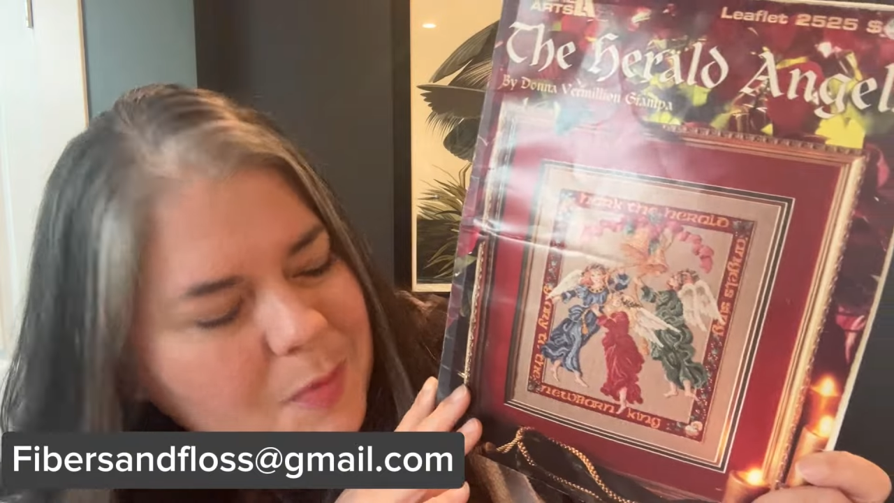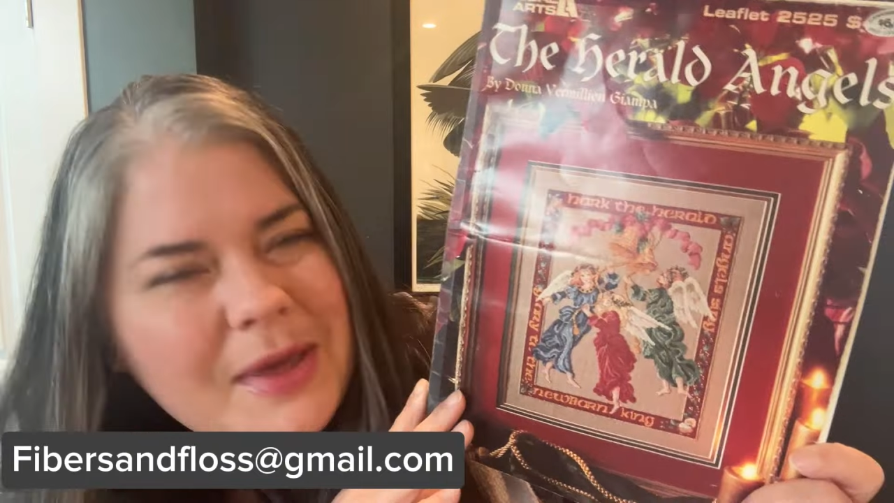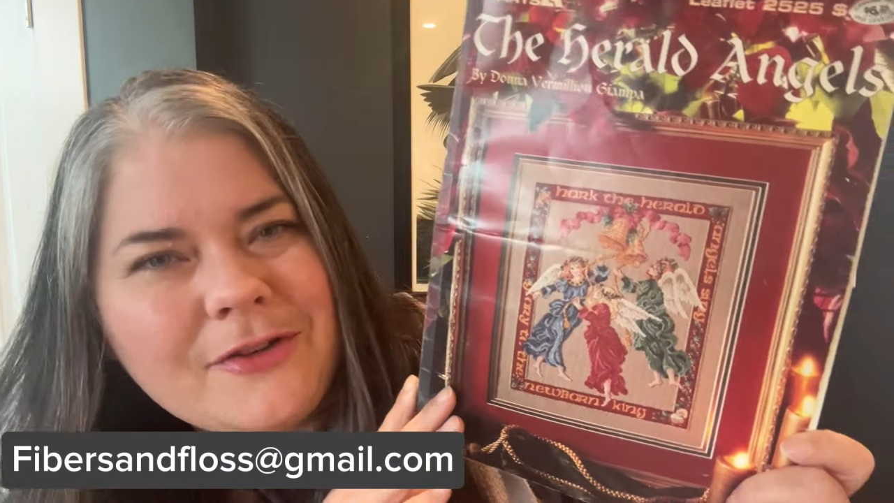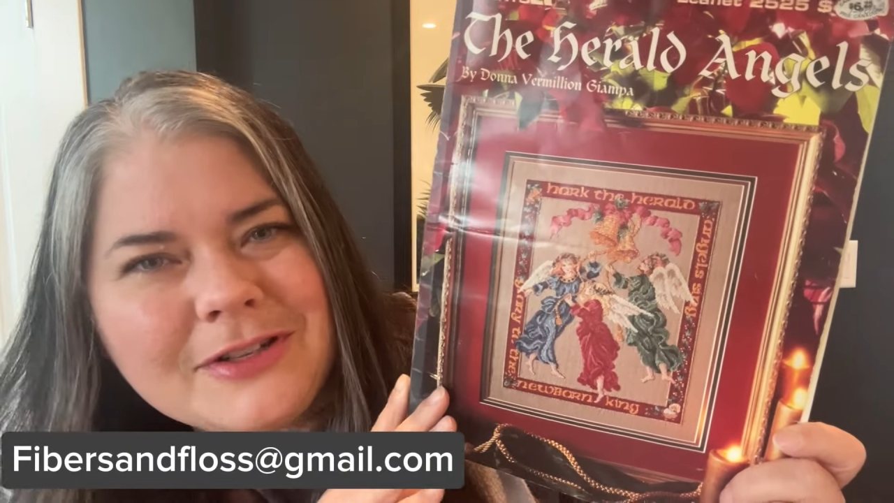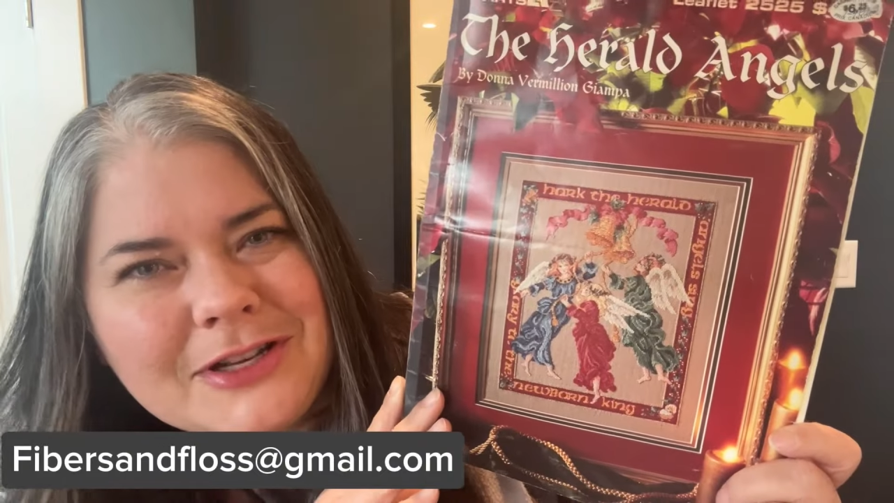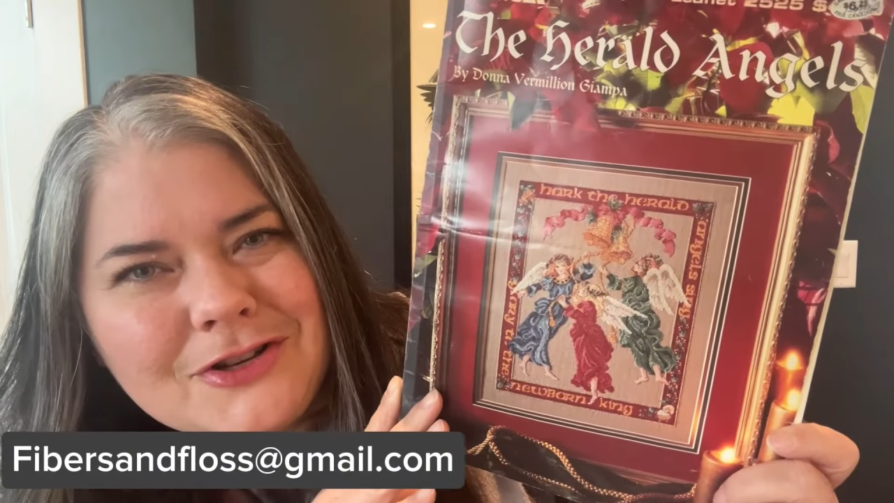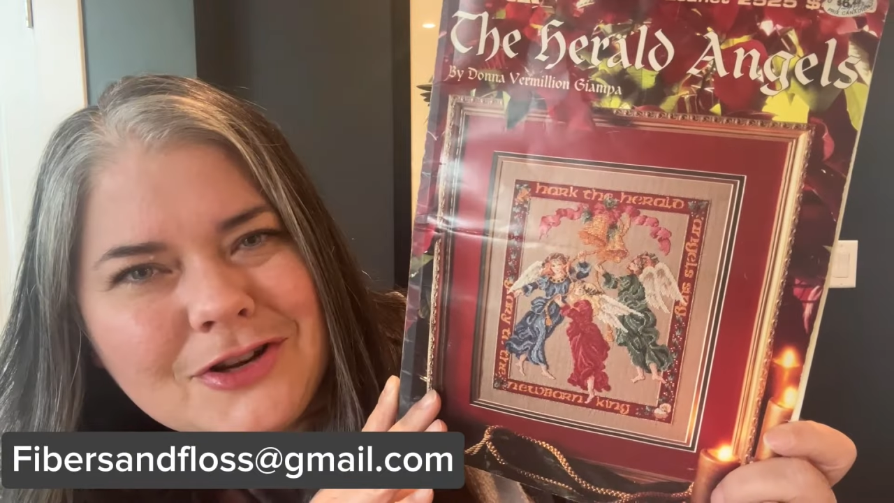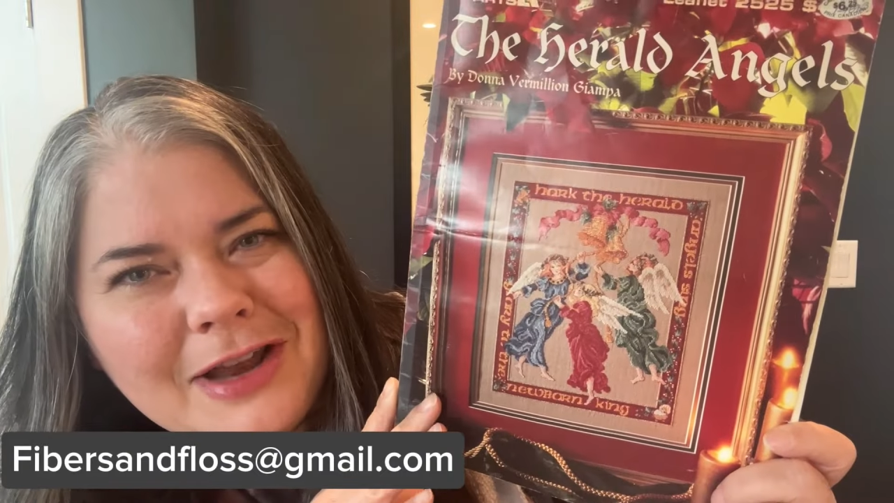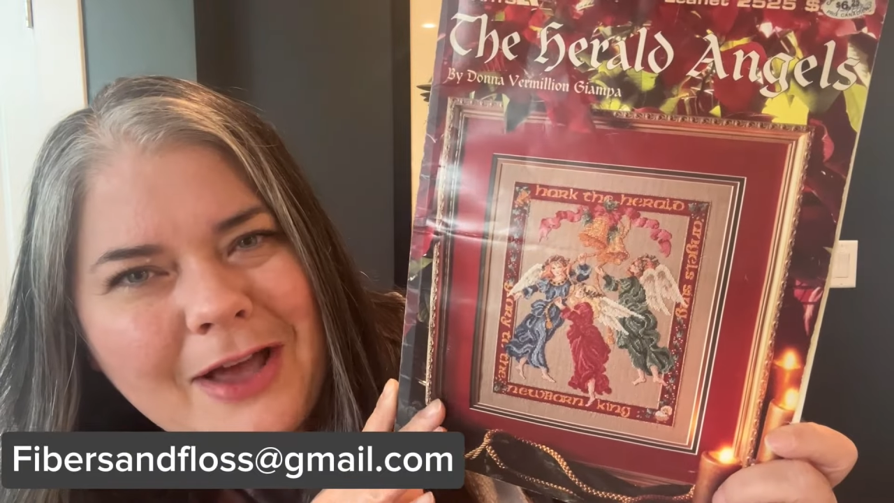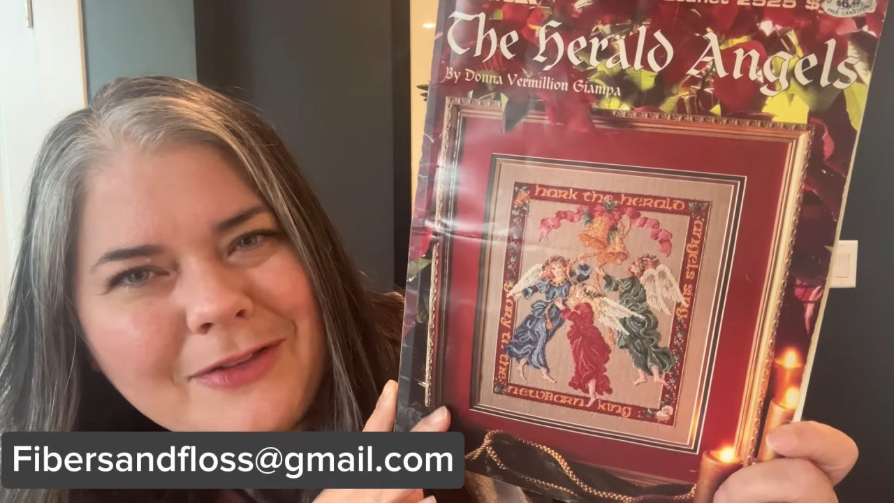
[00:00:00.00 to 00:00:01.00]
better
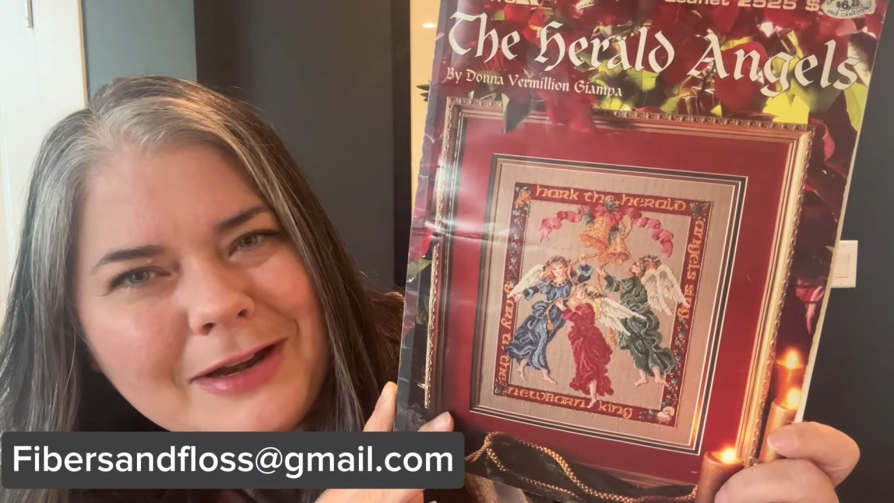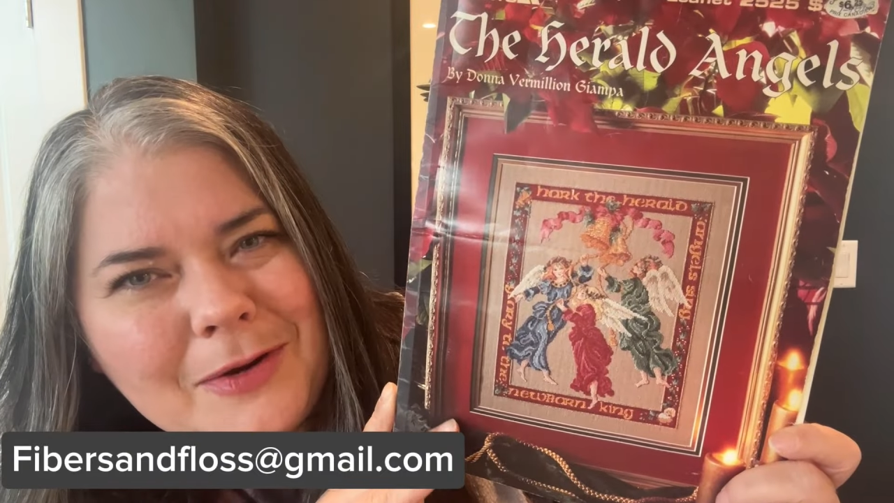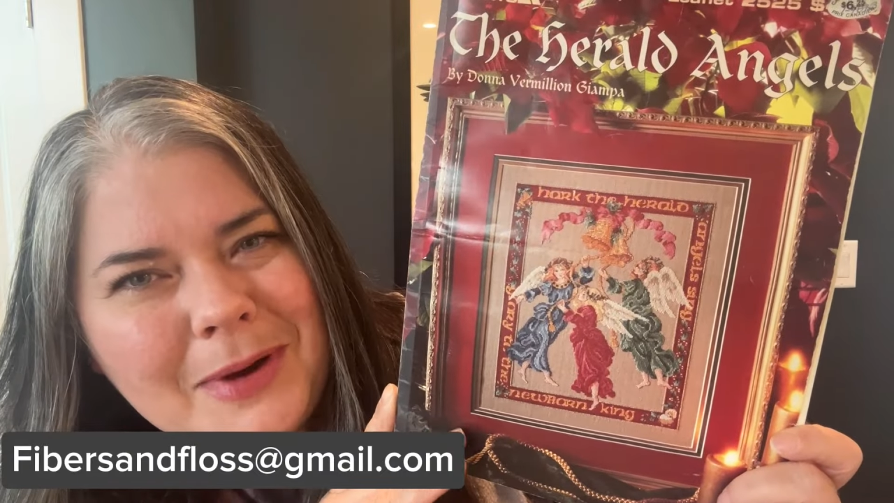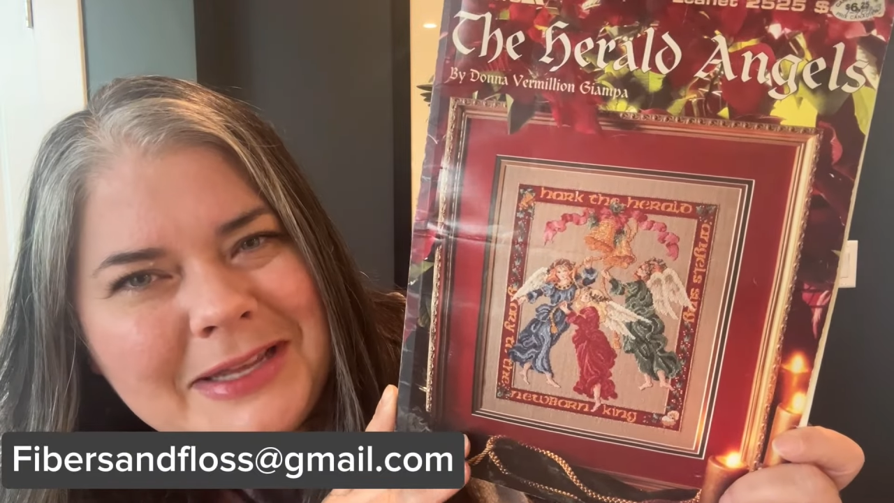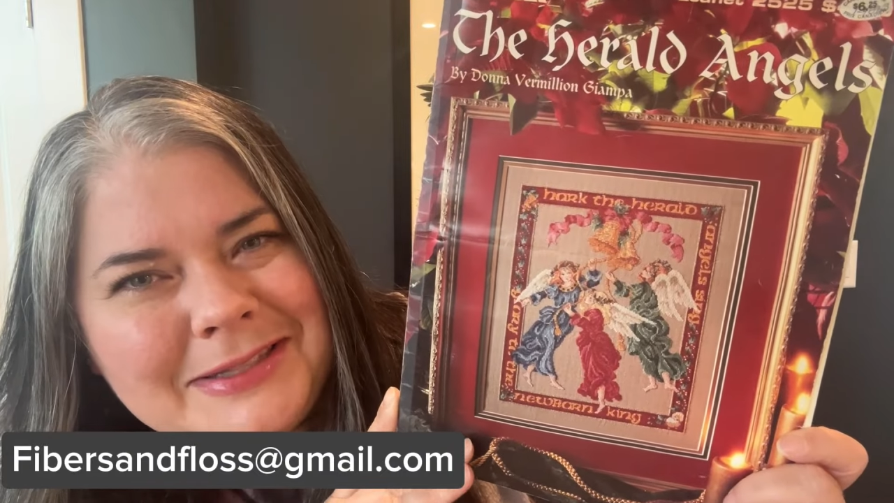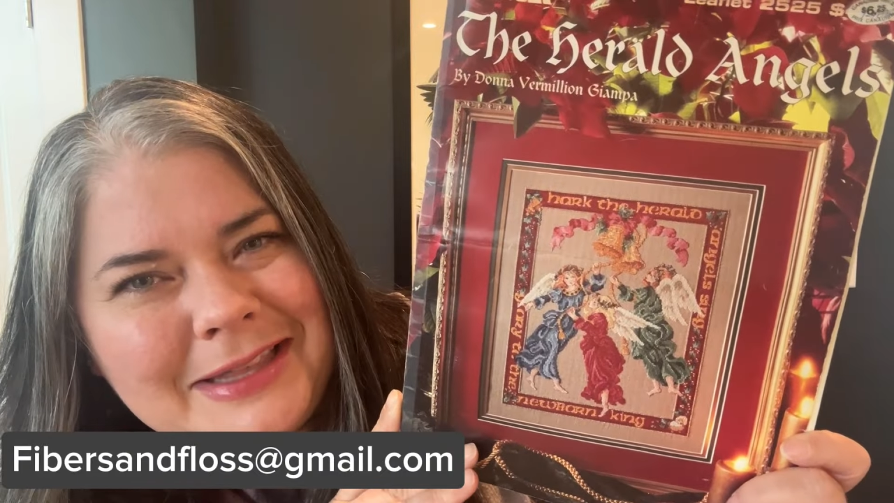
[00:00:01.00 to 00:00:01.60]
stitcher now than I was